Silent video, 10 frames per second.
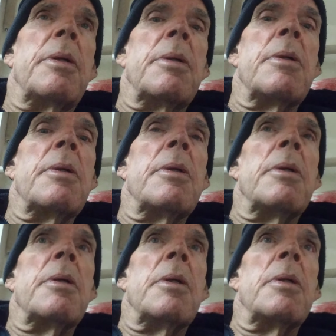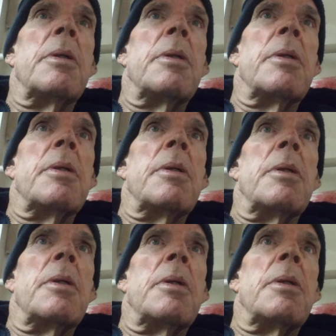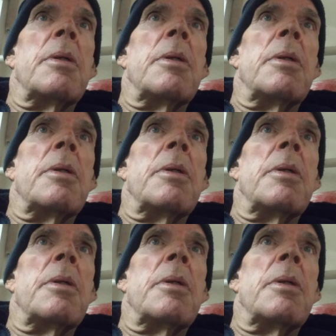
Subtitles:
(no one is talking)